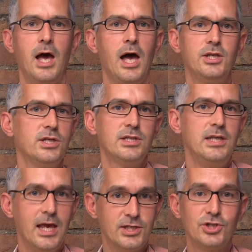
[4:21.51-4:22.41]
and
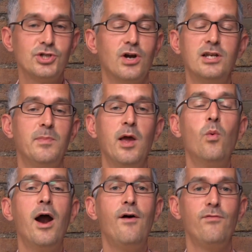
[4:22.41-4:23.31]
just, yes, just trying to be
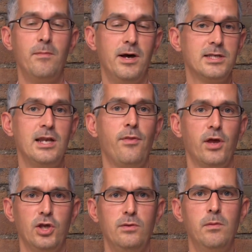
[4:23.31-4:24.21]
aware of them as
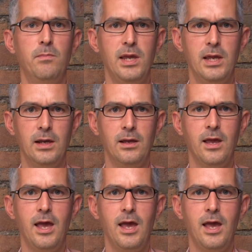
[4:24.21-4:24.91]
another human being,